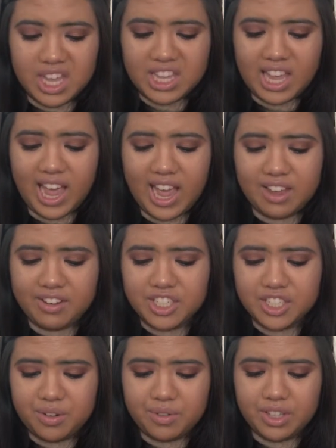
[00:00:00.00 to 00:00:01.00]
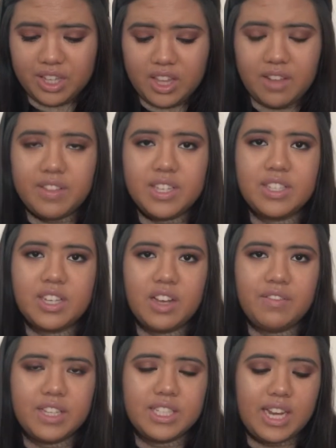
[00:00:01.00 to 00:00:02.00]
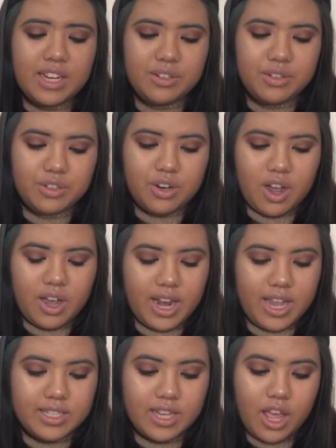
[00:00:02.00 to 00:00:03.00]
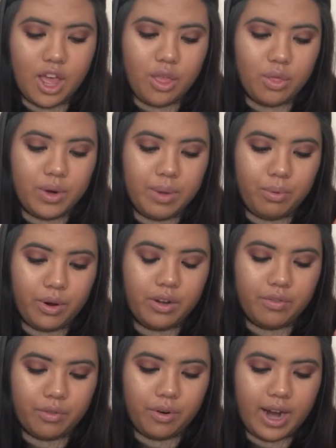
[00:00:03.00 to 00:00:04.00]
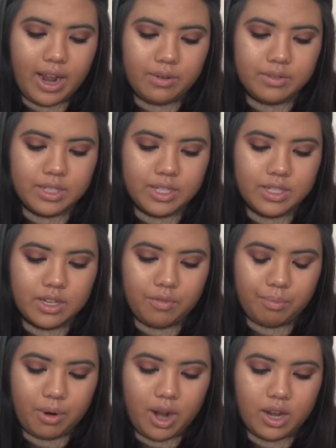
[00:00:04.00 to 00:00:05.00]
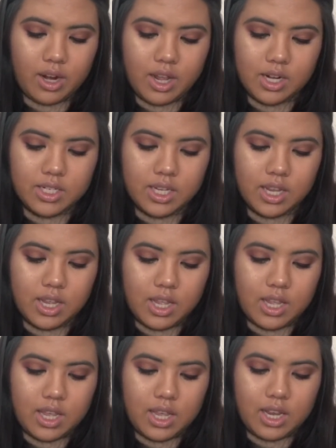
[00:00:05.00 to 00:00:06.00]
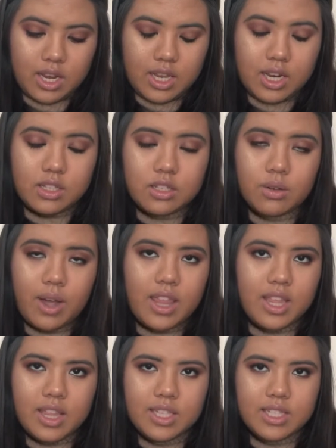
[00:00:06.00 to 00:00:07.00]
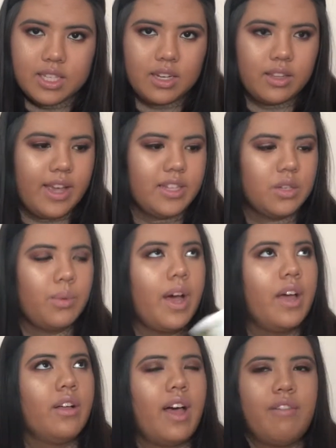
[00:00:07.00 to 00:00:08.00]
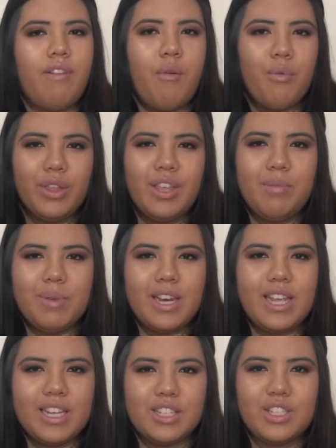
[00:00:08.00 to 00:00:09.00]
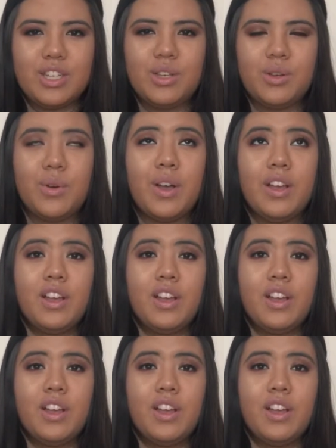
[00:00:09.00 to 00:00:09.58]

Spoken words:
yeah, I actually really love this stuff. It's not too strong. It has 3.4 ounces of product in it, and so I think this is gonna last a while. I've really been into